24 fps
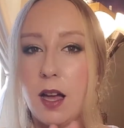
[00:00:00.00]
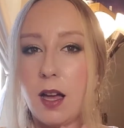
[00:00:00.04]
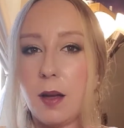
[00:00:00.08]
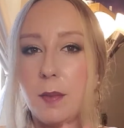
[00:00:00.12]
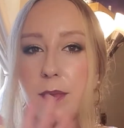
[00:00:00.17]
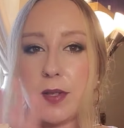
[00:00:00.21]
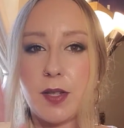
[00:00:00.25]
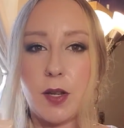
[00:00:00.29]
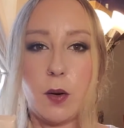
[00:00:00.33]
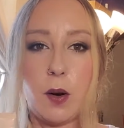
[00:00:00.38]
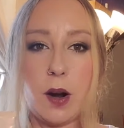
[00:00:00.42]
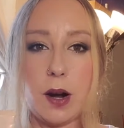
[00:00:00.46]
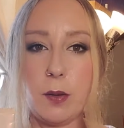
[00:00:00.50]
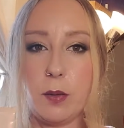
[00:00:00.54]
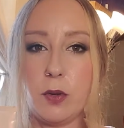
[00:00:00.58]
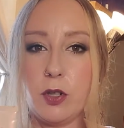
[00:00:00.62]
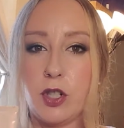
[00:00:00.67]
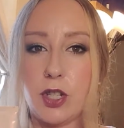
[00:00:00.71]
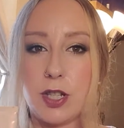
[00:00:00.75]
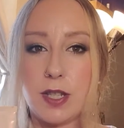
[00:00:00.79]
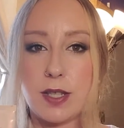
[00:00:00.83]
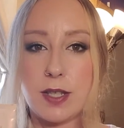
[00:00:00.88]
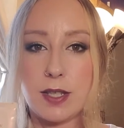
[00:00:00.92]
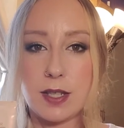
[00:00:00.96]
So I would
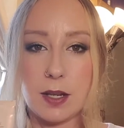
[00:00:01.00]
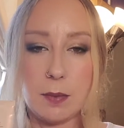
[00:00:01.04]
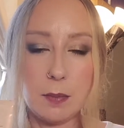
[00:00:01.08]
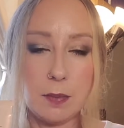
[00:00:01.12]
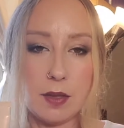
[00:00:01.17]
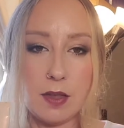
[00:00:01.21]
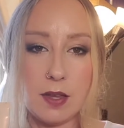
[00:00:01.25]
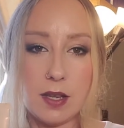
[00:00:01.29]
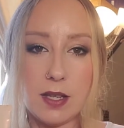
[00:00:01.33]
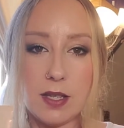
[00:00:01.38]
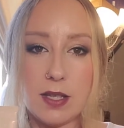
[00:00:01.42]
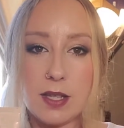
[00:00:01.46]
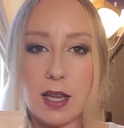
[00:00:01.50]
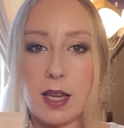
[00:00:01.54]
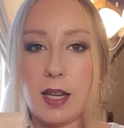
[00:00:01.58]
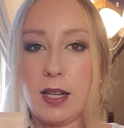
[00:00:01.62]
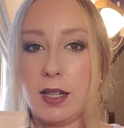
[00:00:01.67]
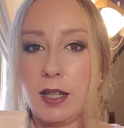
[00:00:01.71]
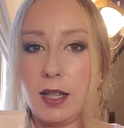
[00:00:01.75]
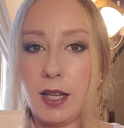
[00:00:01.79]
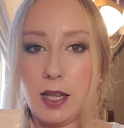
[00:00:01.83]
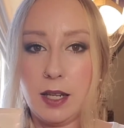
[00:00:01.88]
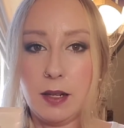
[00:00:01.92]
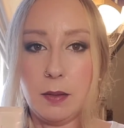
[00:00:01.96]
just skip this
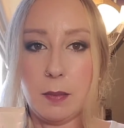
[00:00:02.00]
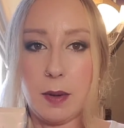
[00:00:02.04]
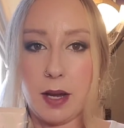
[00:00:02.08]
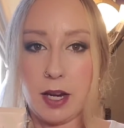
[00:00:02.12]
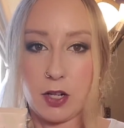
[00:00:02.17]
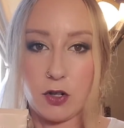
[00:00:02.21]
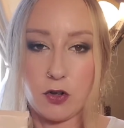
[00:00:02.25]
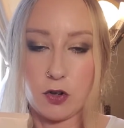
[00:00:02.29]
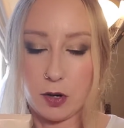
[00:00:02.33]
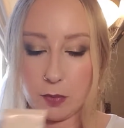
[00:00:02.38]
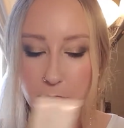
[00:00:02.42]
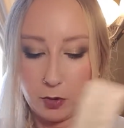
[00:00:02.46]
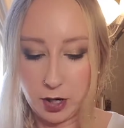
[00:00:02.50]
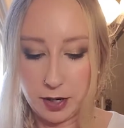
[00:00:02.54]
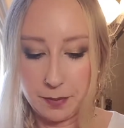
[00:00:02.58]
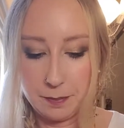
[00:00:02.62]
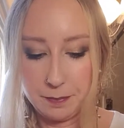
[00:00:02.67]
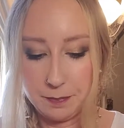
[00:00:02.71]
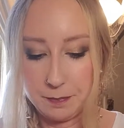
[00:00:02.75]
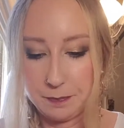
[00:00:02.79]
and get MAC Strobe Cream.